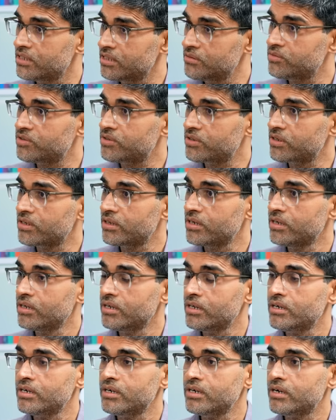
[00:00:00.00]
anymore mm-hmm
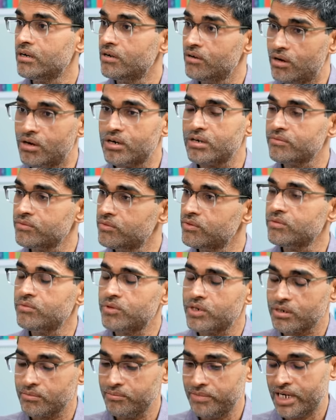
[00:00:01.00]
lot of good work.